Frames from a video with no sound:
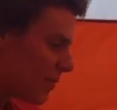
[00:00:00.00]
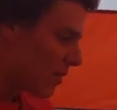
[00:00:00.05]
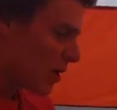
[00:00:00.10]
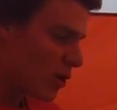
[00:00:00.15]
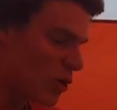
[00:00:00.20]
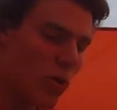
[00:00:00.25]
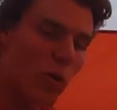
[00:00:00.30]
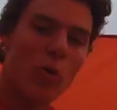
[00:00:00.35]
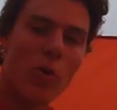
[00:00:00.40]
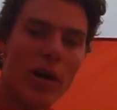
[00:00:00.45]
my
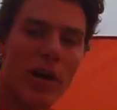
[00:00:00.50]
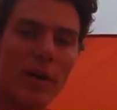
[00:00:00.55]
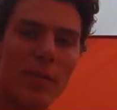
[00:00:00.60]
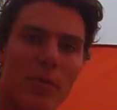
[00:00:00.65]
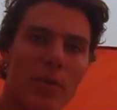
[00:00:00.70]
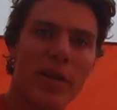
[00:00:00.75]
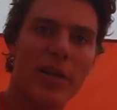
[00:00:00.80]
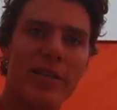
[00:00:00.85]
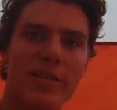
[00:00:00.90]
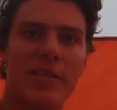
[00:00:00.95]
own quiet
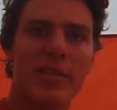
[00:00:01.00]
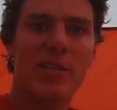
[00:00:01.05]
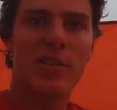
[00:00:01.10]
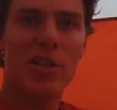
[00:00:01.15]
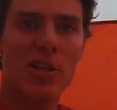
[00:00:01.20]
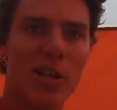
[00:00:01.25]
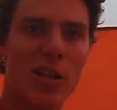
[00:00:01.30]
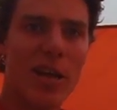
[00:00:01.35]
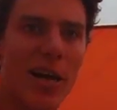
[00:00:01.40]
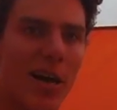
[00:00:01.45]
place to
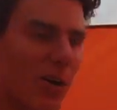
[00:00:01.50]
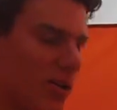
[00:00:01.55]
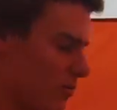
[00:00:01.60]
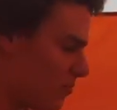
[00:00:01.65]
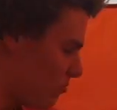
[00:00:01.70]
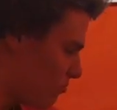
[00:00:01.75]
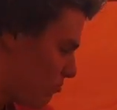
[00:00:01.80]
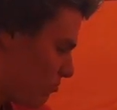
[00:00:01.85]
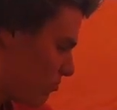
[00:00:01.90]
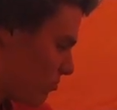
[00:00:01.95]
chill out,
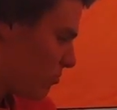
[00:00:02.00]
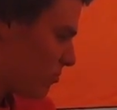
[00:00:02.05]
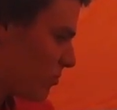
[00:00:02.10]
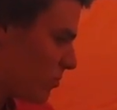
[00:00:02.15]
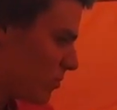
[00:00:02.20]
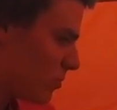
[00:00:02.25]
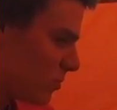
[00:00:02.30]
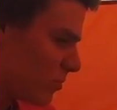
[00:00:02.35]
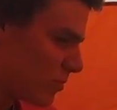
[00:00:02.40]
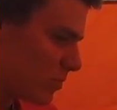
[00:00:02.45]

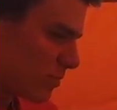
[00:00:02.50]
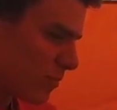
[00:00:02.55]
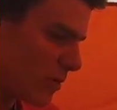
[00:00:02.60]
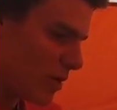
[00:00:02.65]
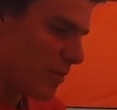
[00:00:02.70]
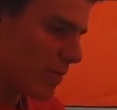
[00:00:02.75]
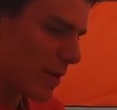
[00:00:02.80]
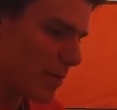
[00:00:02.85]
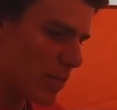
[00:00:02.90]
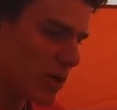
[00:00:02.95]

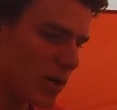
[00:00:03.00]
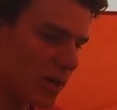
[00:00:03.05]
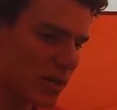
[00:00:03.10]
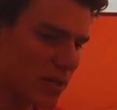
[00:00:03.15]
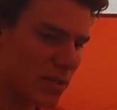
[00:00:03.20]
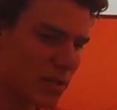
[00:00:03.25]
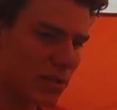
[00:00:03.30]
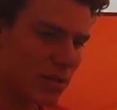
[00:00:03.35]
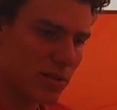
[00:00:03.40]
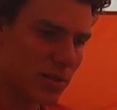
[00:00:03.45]
read my
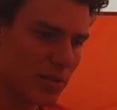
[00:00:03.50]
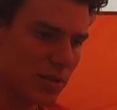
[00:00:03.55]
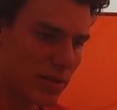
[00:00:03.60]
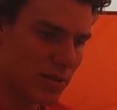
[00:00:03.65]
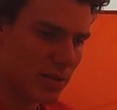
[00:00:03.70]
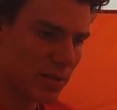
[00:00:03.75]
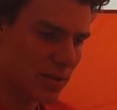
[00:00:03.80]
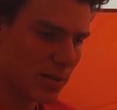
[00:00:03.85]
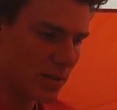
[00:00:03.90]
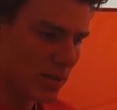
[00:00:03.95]
books,
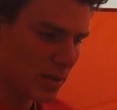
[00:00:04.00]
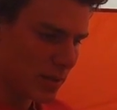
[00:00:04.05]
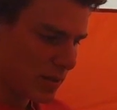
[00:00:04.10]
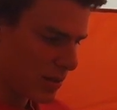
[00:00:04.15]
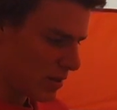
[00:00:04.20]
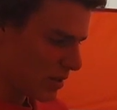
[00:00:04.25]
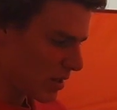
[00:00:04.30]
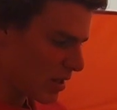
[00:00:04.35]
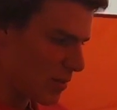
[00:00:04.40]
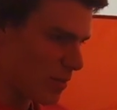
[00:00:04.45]

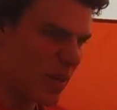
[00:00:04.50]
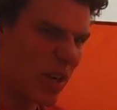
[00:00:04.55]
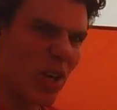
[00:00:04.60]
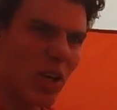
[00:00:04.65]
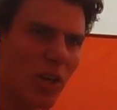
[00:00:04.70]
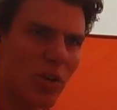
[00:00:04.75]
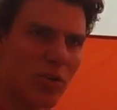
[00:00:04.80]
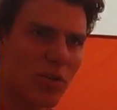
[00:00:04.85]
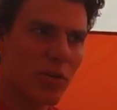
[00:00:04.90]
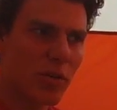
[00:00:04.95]
keep my
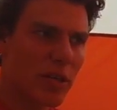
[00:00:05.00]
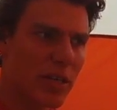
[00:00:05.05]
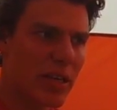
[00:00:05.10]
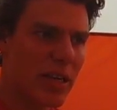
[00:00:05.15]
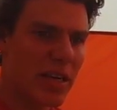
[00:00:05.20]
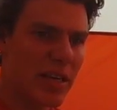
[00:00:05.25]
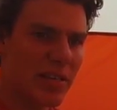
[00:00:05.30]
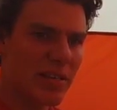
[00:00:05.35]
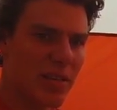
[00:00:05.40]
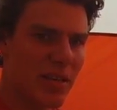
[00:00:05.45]
clothes
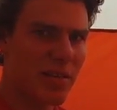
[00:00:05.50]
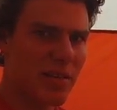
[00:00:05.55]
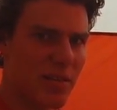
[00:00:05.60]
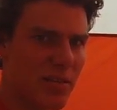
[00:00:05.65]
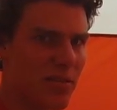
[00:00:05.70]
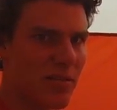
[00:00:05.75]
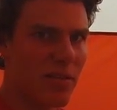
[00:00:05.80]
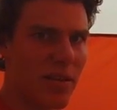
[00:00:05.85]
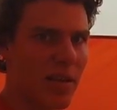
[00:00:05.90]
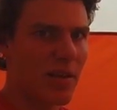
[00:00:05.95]
organized. I just
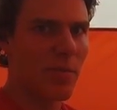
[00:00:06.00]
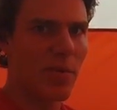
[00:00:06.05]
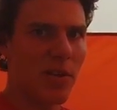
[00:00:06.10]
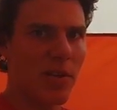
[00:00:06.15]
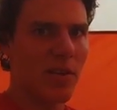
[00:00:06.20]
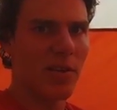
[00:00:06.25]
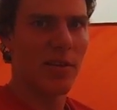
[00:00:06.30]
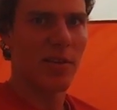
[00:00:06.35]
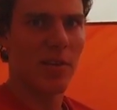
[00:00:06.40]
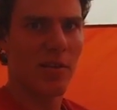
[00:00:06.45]
don't like
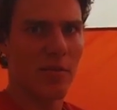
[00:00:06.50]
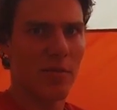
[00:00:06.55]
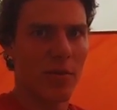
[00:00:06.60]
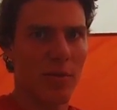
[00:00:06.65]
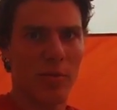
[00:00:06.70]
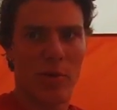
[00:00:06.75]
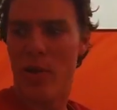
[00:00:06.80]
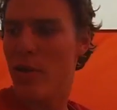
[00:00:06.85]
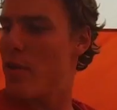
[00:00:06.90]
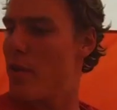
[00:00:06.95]
being in the other
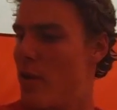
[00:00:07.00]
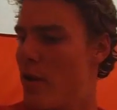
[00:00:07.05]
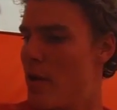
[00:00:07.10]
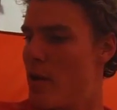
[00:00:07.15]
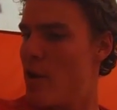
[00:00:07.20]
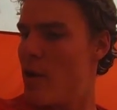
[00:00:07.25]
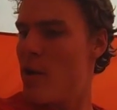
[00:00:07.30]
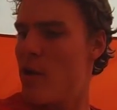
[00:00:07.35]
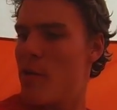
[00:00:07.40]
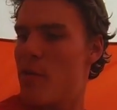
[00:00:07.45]
room with
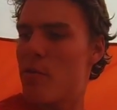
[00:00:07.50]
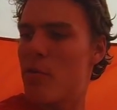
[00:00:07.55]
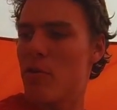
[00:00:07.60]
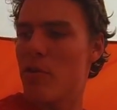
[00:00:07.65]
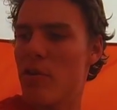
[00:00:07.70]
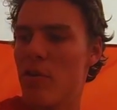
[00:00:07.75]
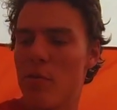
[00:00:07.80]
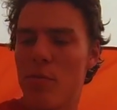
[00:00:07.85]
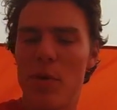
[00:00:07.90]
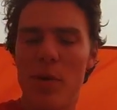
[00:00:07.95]

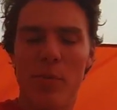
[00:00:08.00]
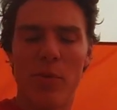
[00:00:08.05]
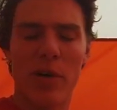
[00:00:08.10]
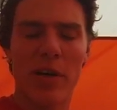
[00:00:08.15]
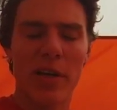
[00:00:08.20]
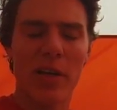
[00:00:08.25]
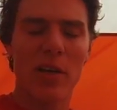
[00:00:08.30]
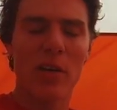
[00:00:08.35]
30 other people. I can